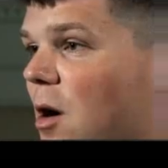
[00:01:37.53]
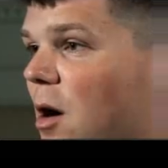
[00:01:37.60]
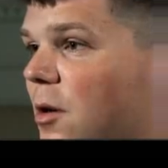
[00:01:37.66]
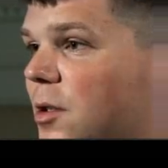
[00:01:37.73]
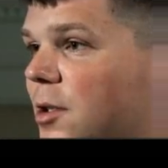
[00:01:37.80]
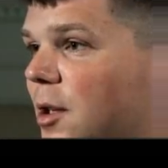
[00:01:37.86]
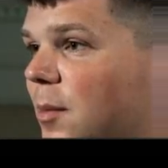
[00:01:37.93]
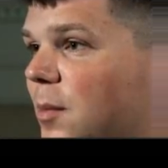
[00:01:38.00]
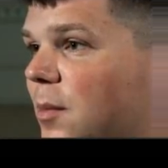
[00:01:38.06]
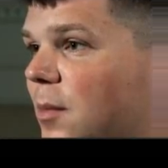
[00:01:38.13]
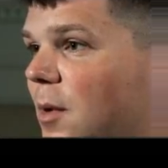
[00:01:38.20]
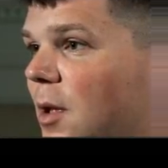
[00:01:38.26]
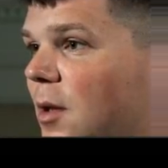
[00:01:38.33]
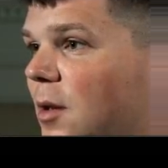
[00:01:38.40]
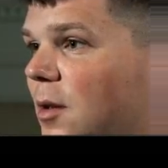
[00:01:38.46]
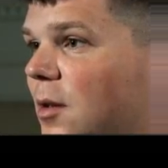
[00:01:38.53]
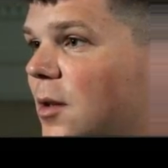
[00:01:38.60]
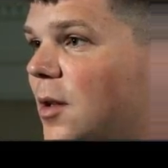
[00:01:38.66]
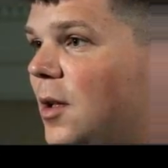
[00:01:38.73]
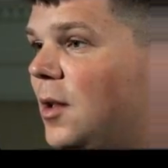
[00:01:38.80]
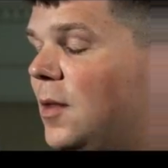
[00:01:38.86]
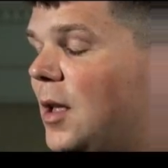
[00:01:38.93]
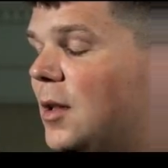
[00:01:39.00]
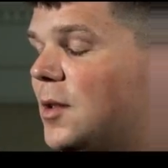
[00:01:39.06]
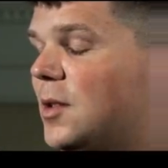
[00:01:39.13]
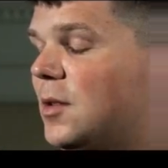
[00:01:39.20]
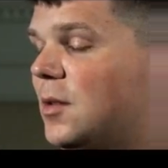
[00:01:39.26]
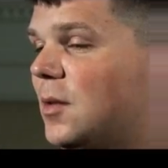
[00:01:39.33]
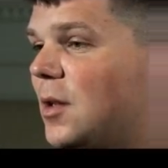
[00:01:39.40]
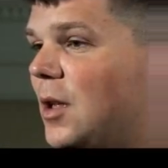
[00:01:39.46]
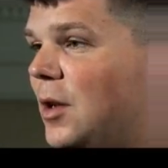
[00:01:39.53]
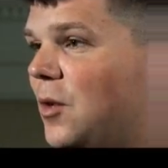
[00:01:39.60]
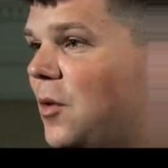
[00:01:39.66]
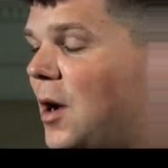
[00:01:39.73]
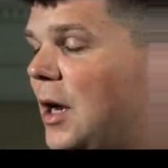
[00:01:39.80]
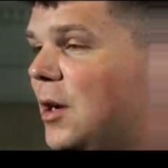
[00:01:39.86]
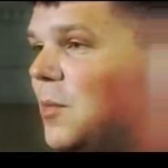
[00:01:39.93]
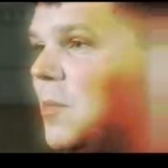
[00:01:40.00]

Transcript: hardship, and, and that's ingrained